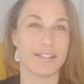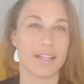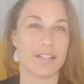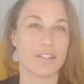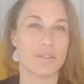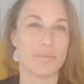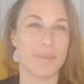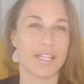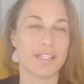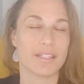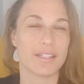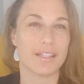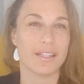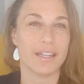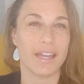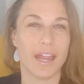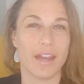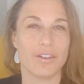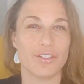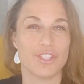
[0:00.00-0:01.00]
That's
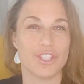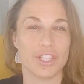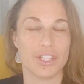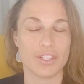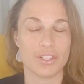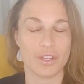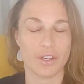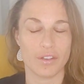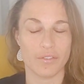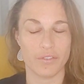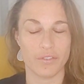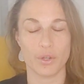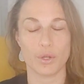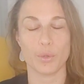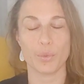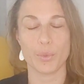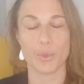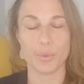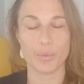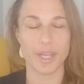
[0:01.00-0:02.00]
masculine energy. So if
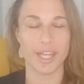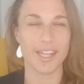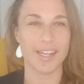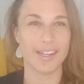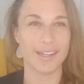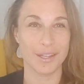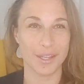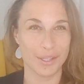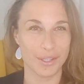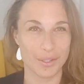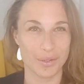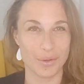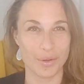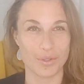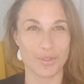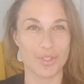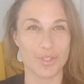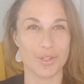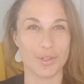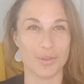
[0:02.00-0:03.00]
you're a woman, you
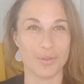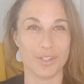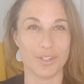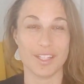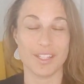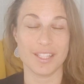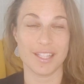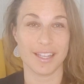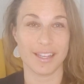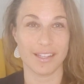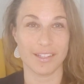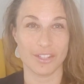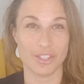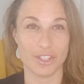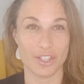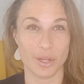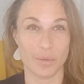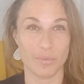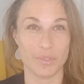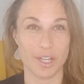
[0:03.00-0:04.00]
also need to get the
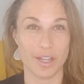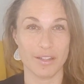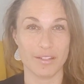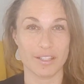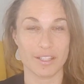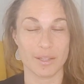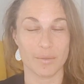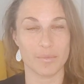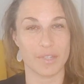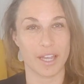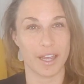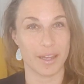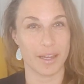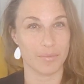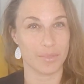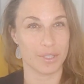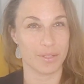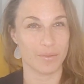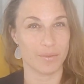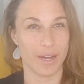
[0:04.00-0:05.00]
job done
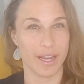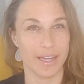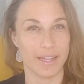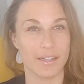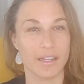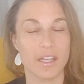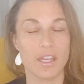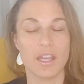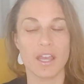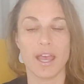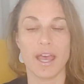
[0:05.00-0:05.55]
sometimes, right?